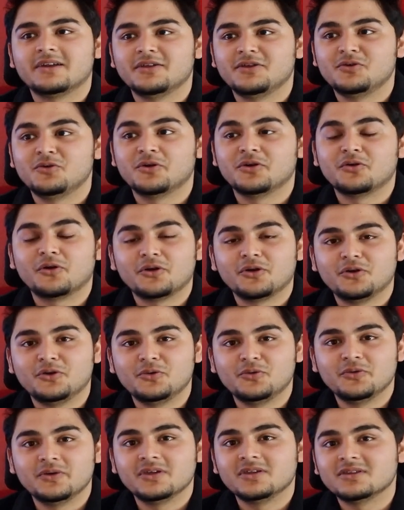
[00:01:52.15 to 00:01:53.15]
you are not
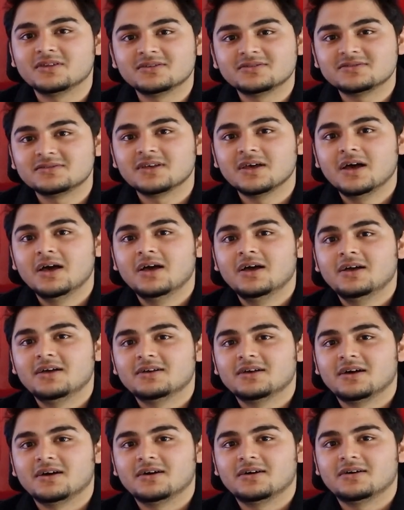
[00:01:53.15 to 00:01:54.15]
doing this
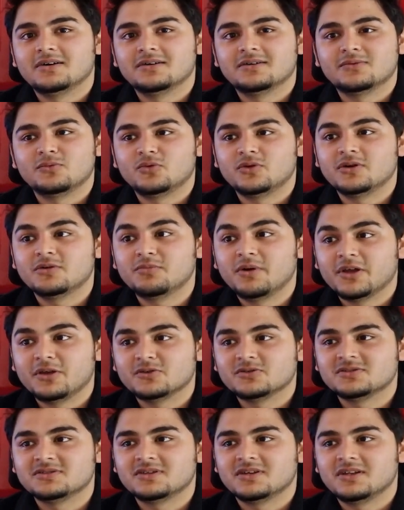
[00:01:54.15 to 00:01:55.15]
work by
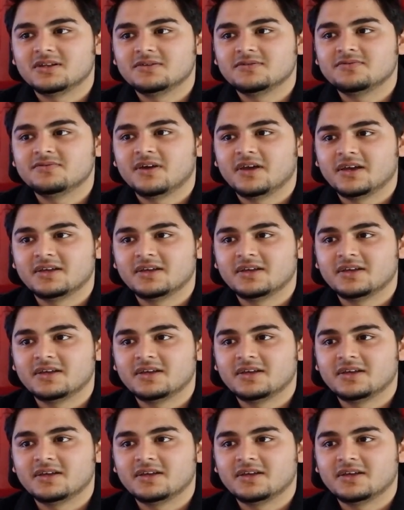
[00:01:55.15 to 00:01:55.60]
yourself.